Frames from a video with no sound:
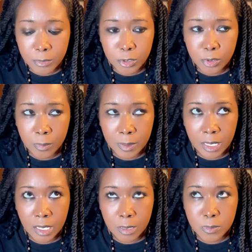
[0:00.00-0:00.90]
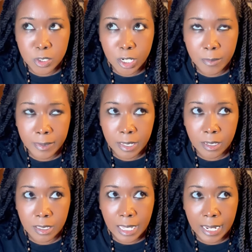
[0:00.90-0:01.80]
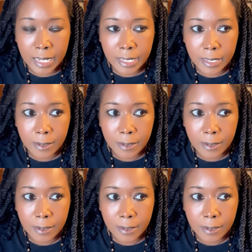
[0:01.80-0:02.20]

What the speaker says: You could be observing, like,